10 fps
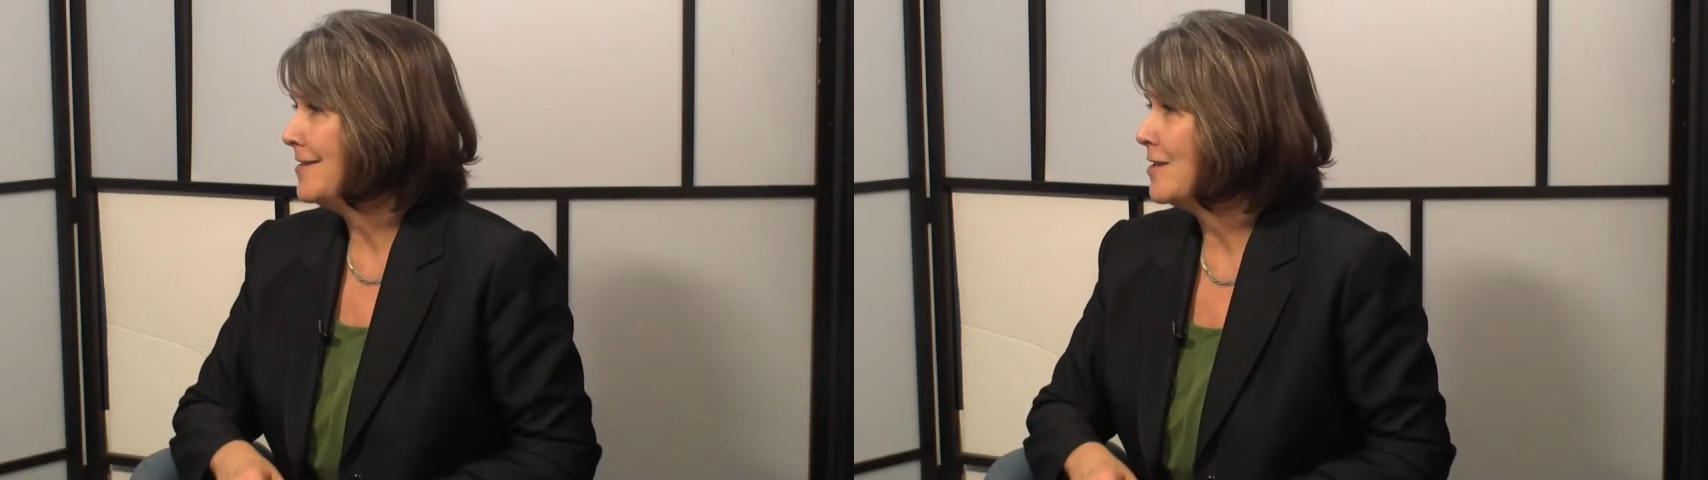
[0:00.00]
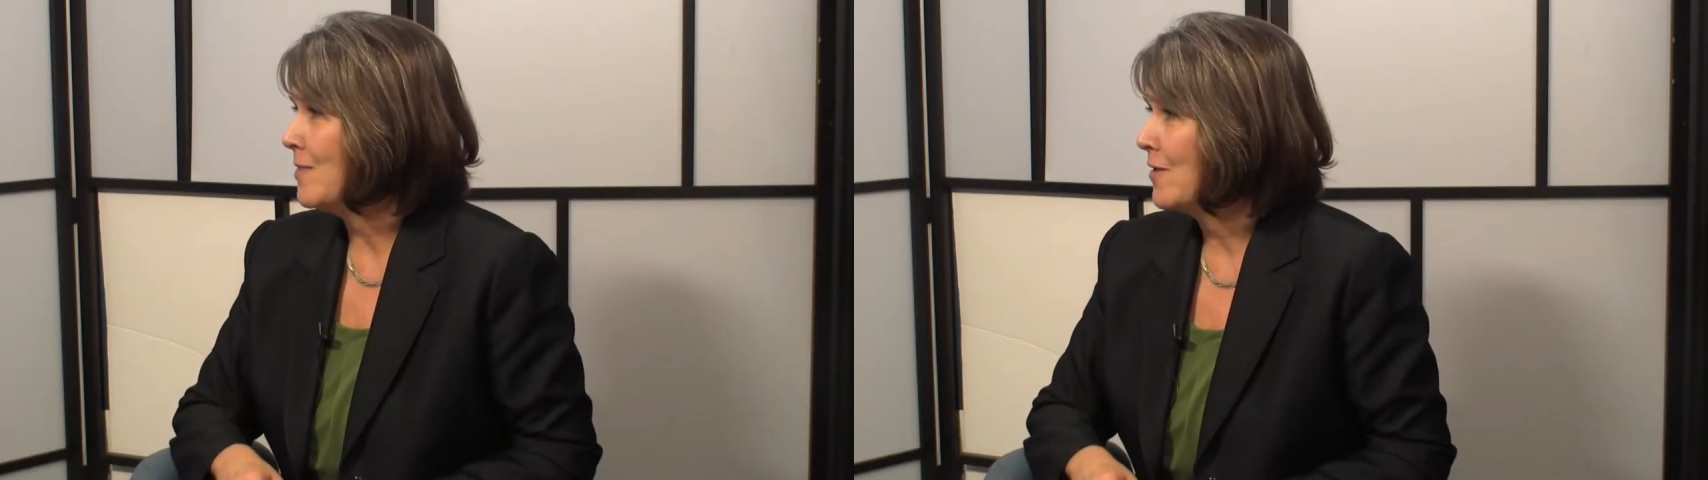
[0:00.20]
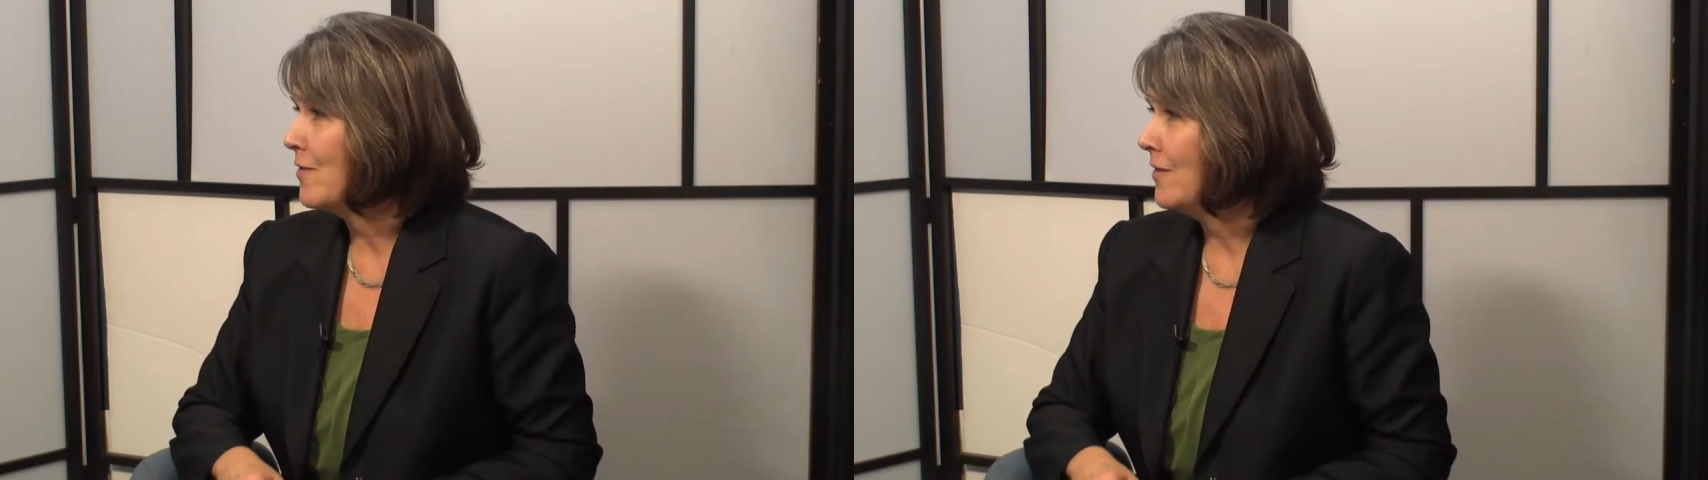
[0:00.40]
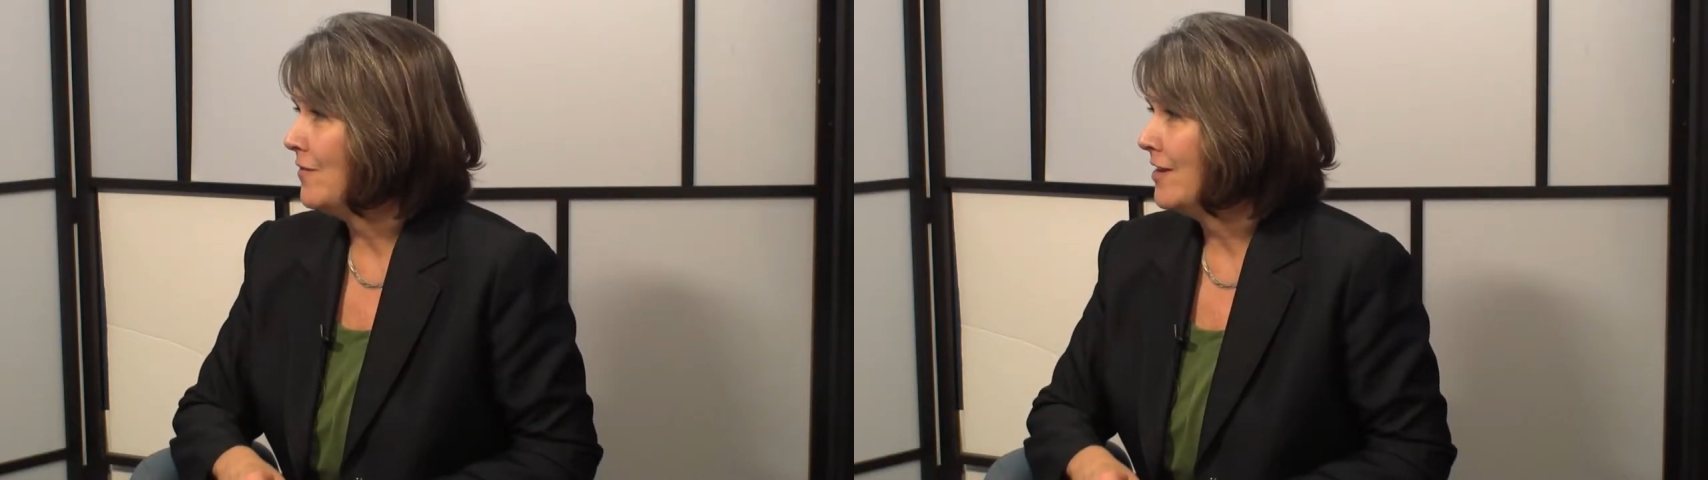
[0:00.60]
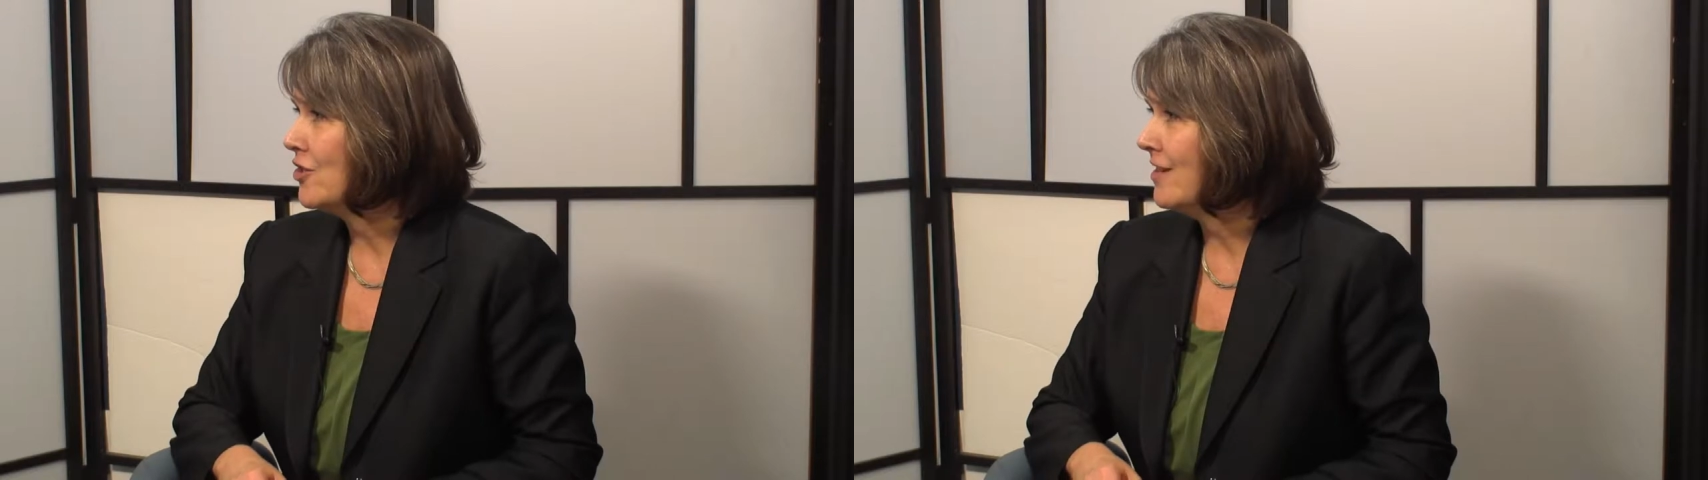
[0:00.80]
is the mother of
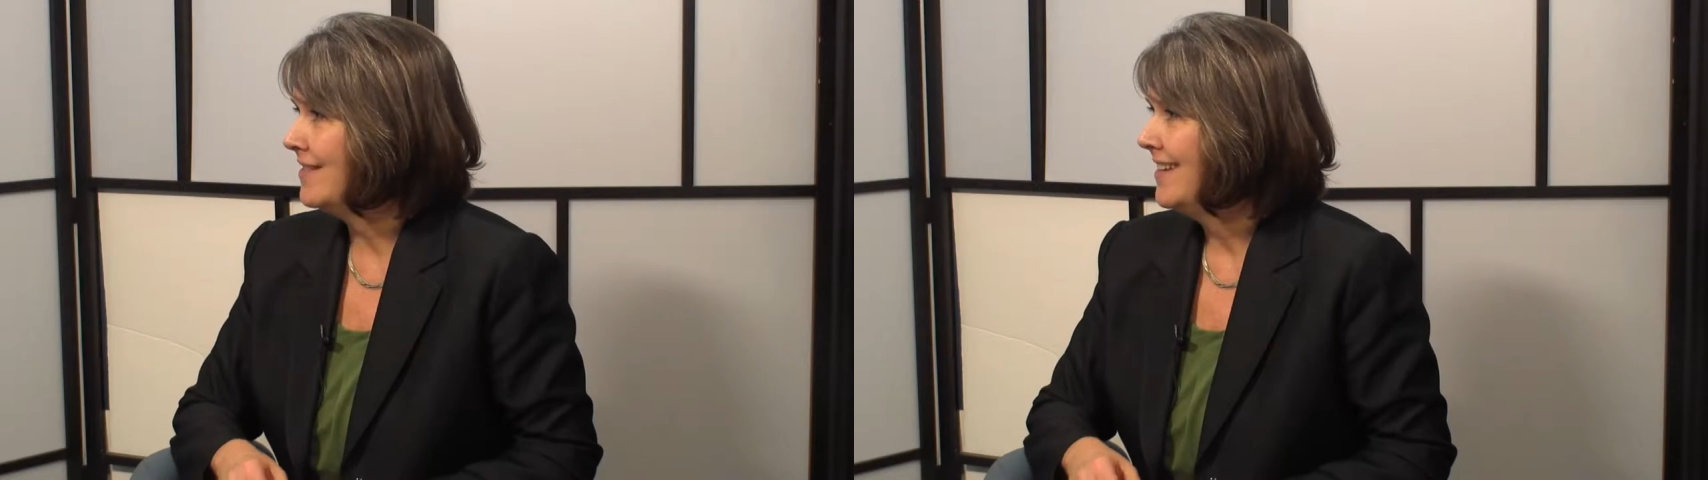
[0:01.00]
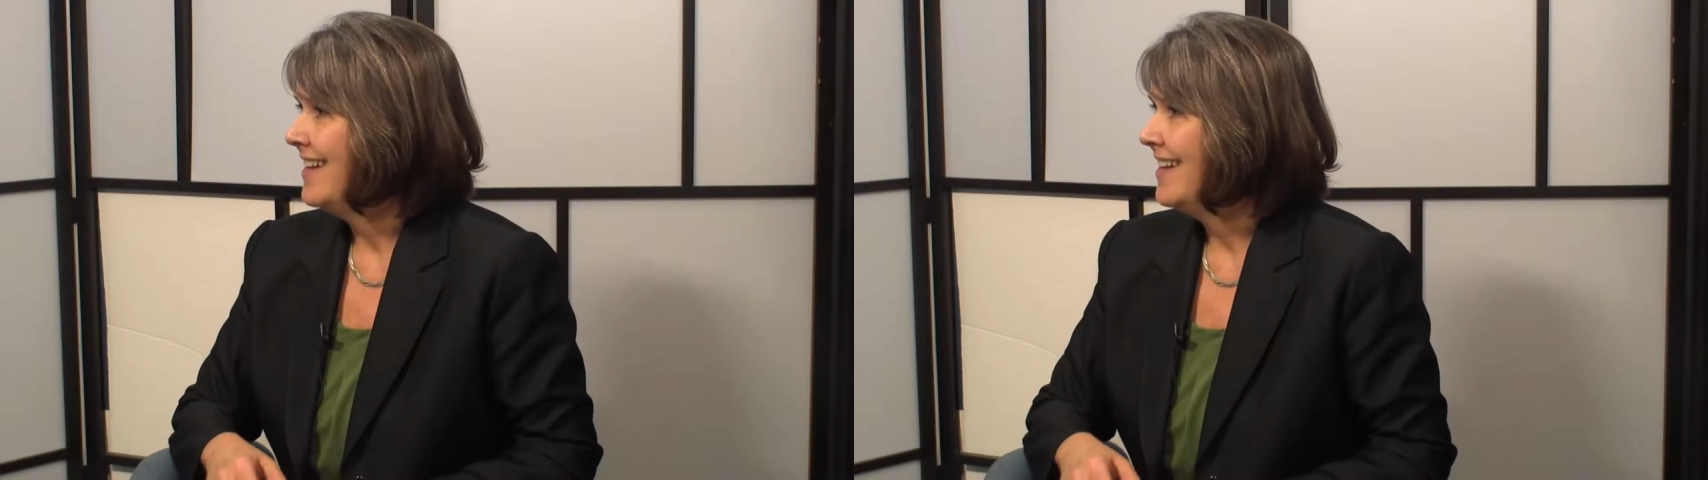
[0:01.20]
invention.